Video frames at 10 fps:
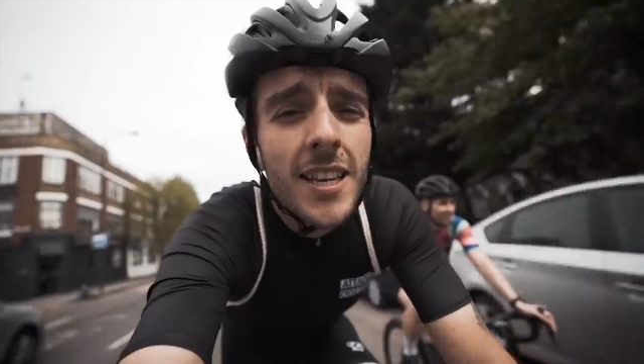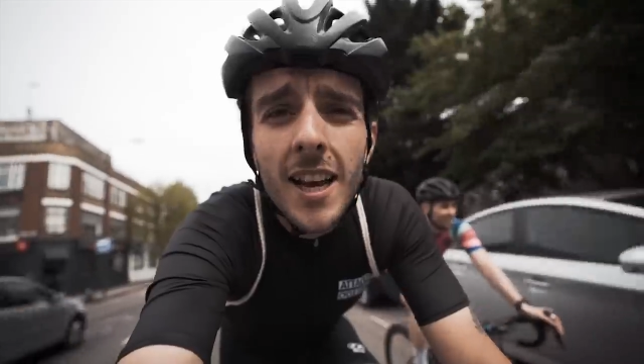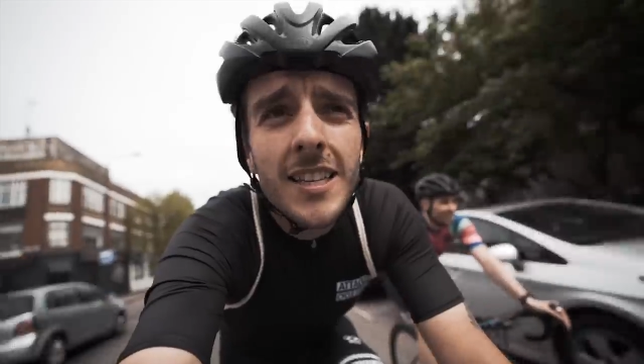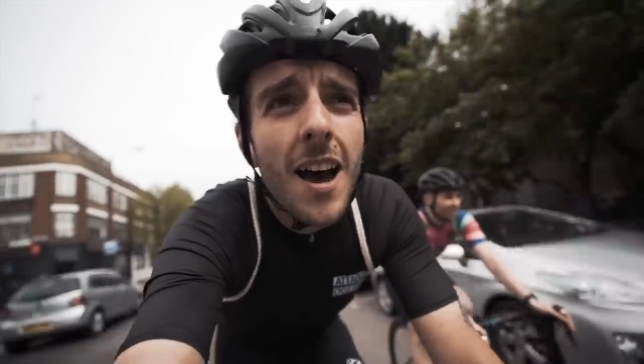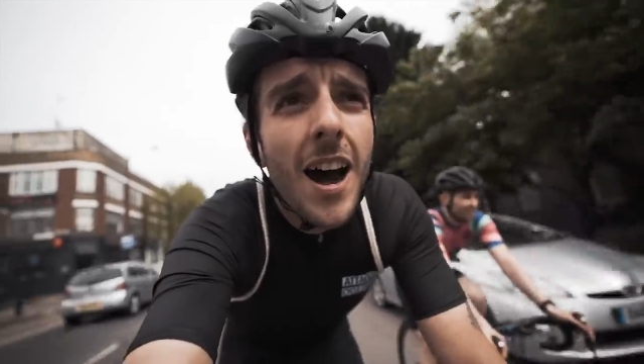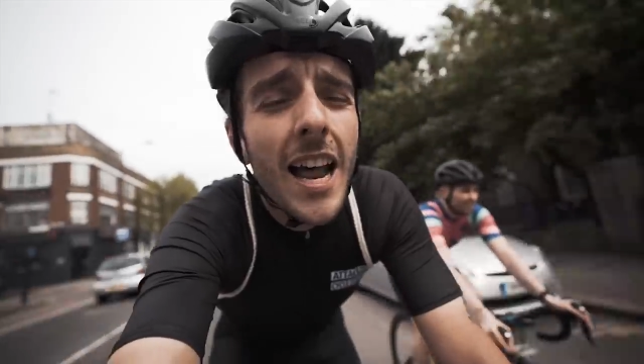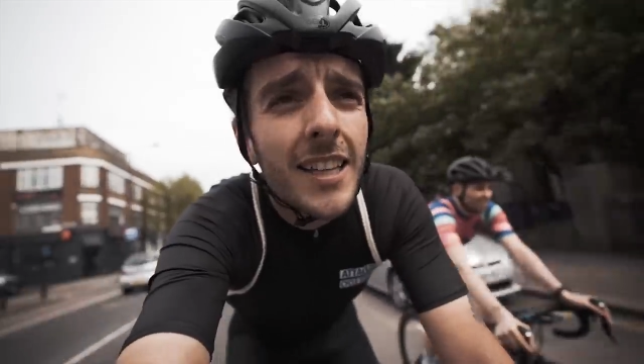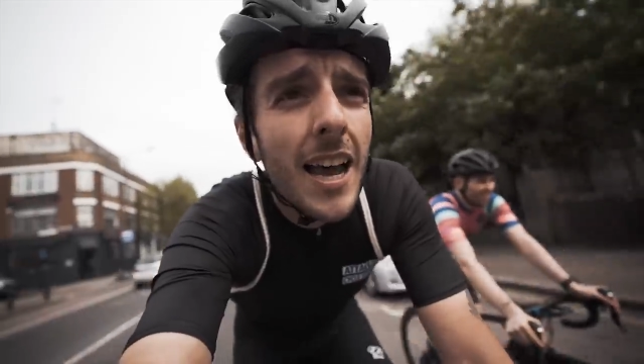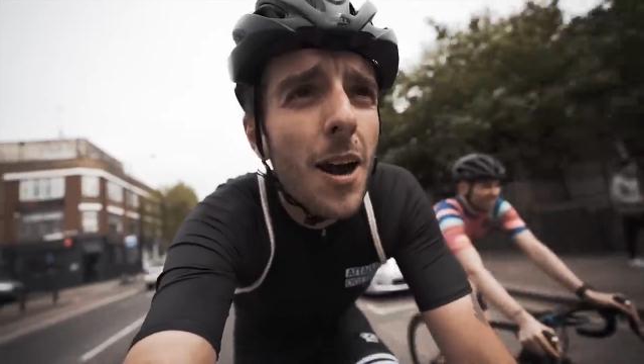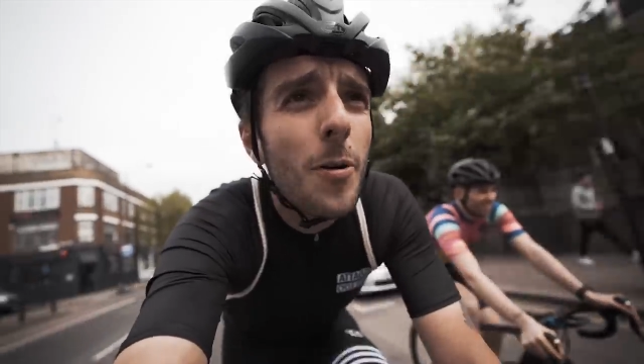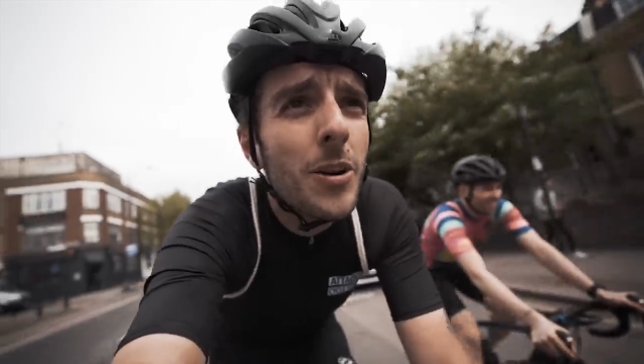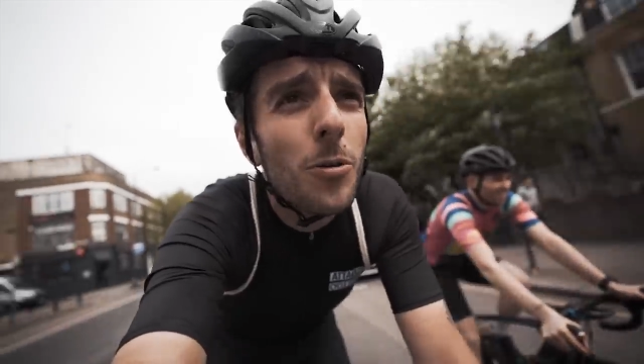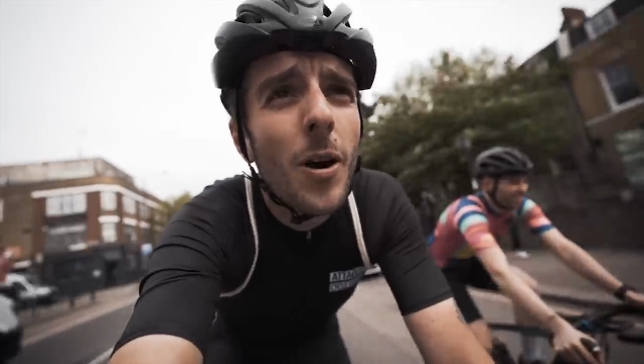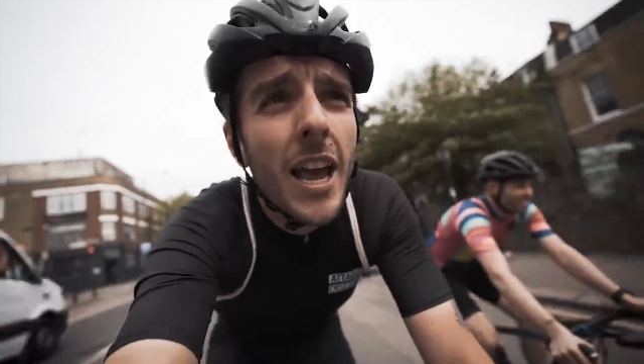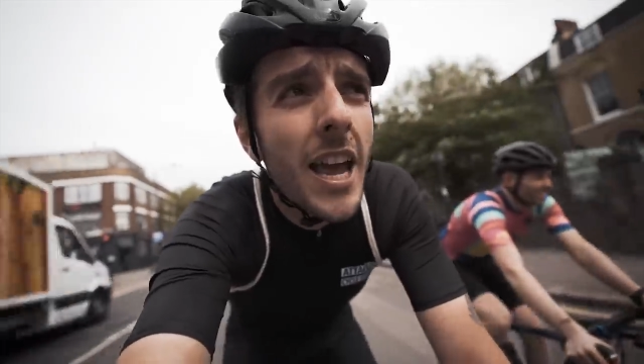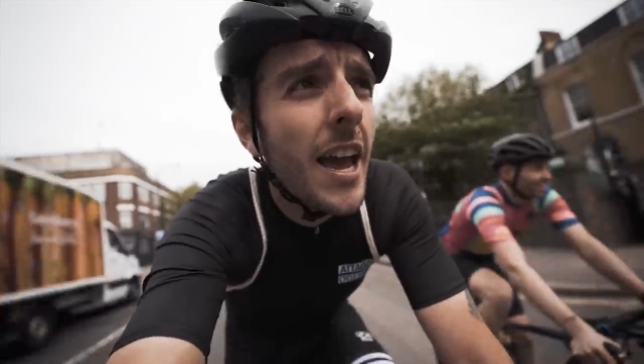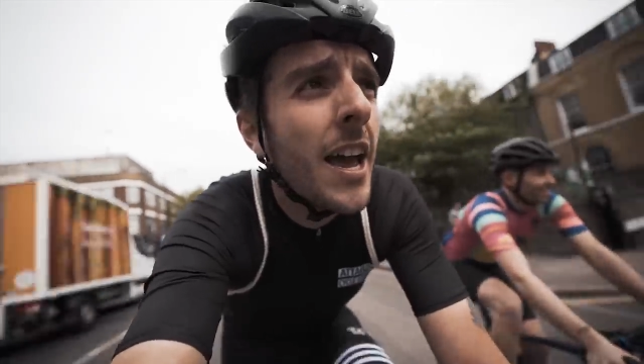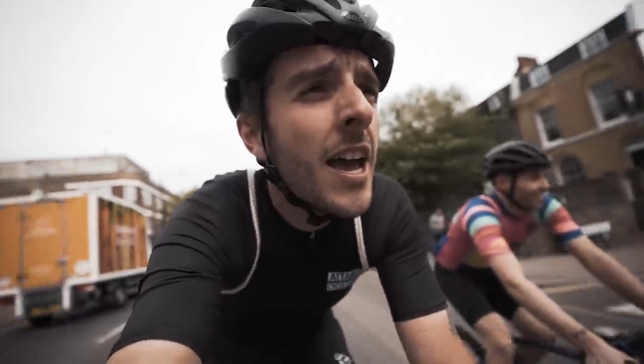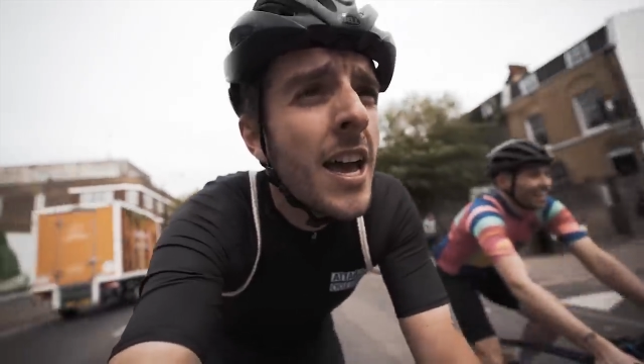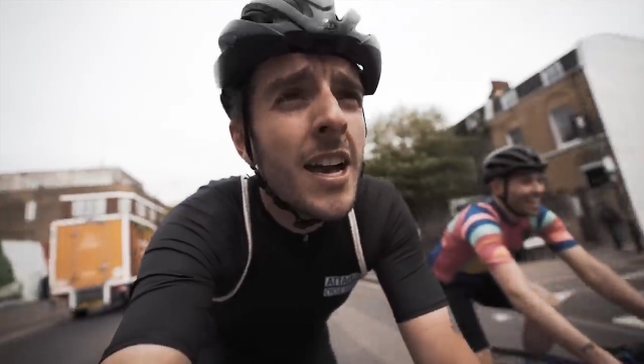Turns out I had a tailwind all the way here,
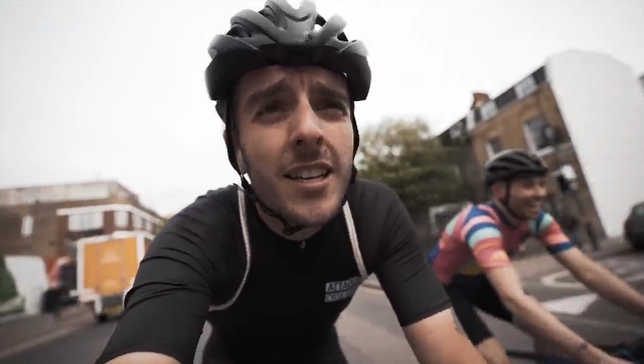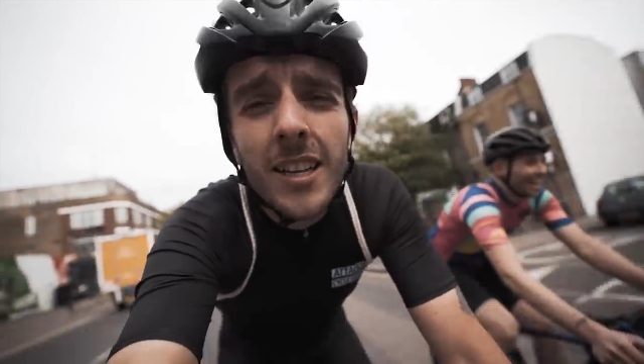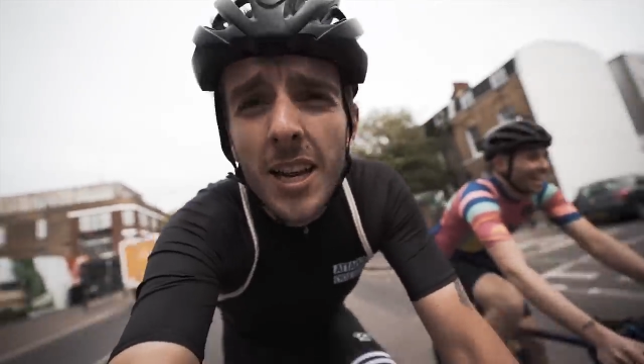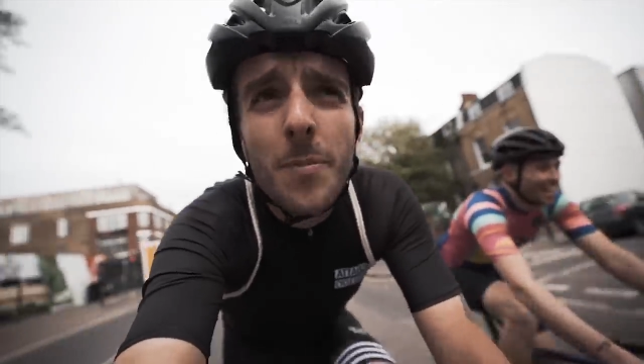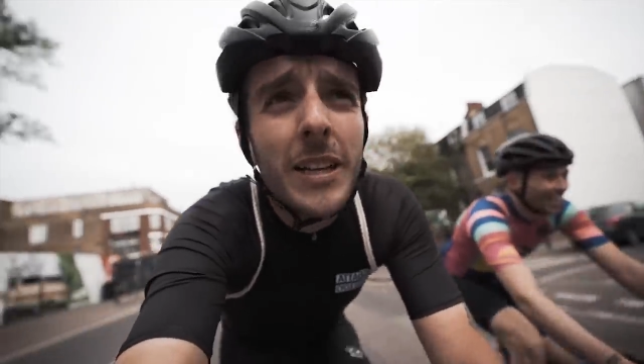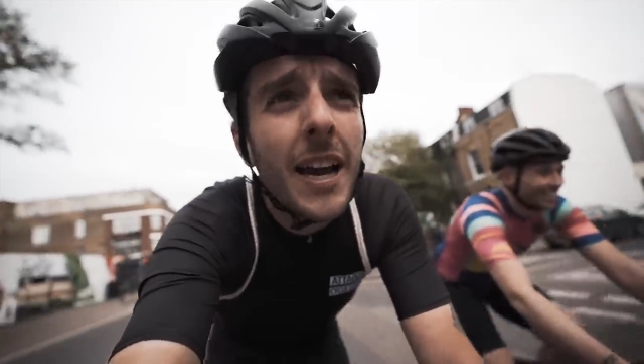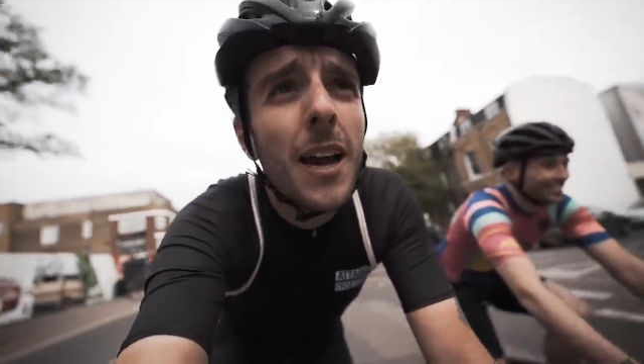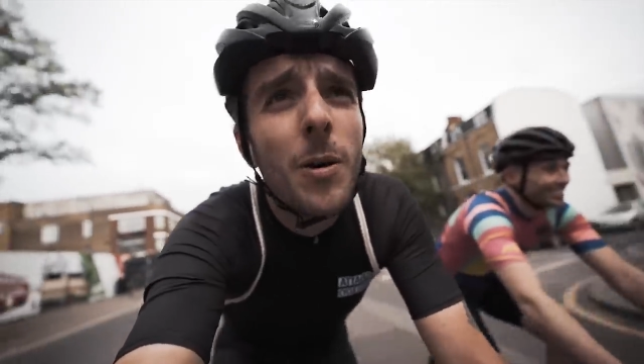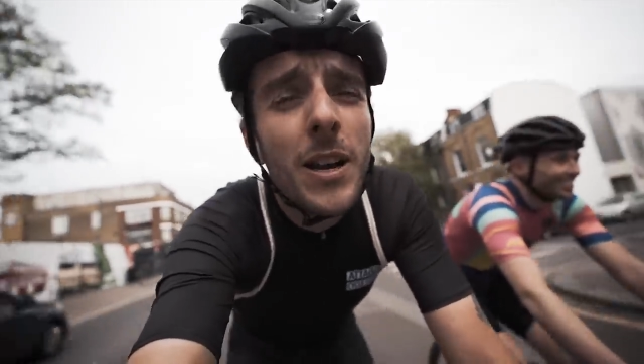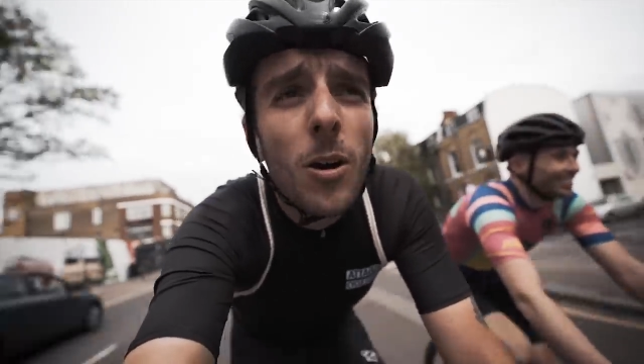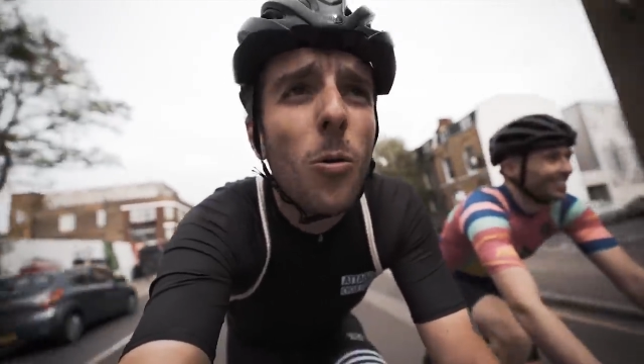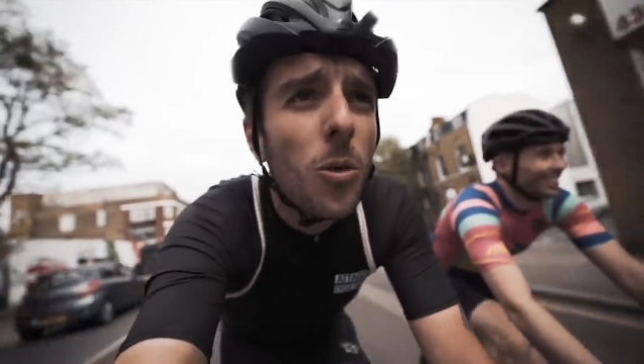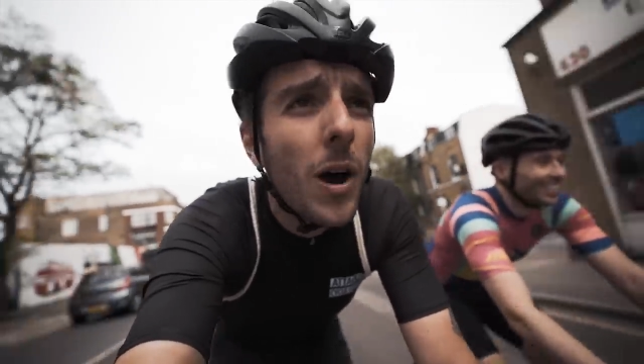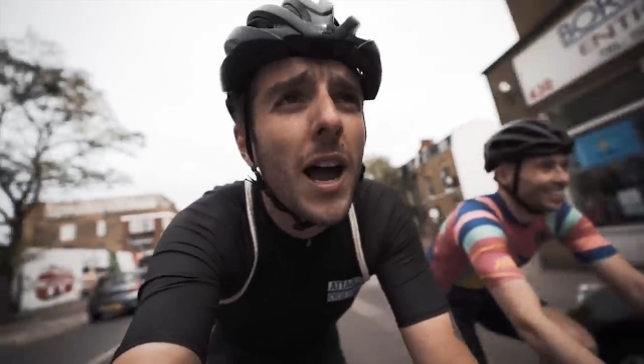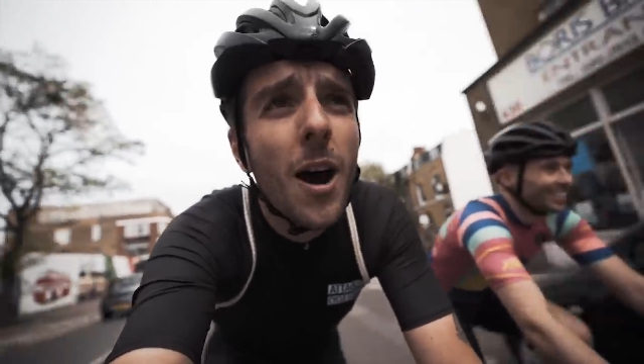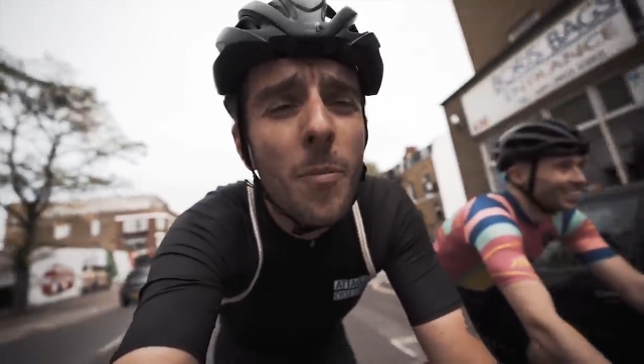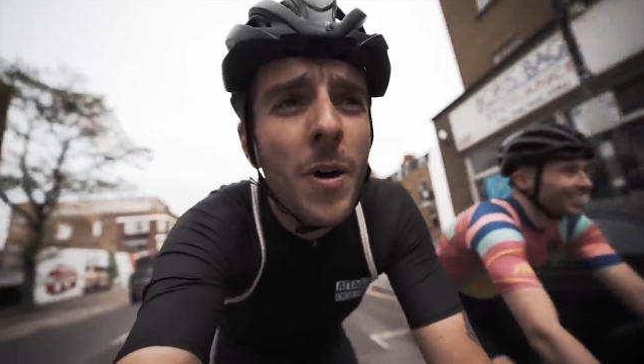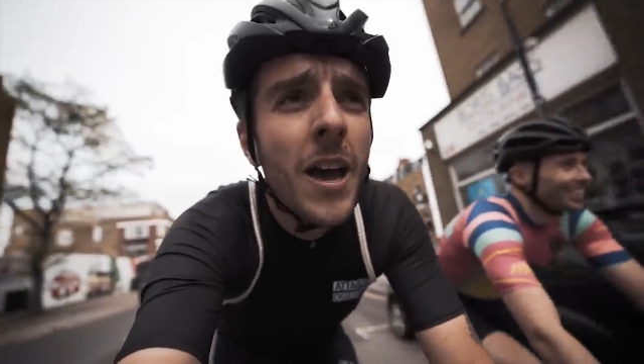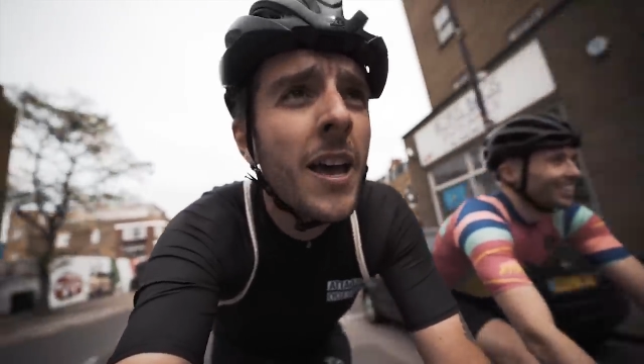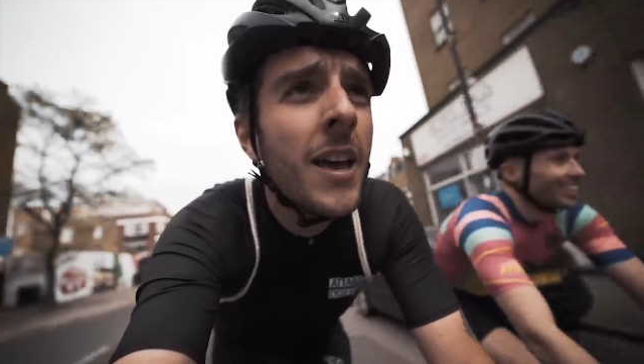so it's going to be tailwind all the way home.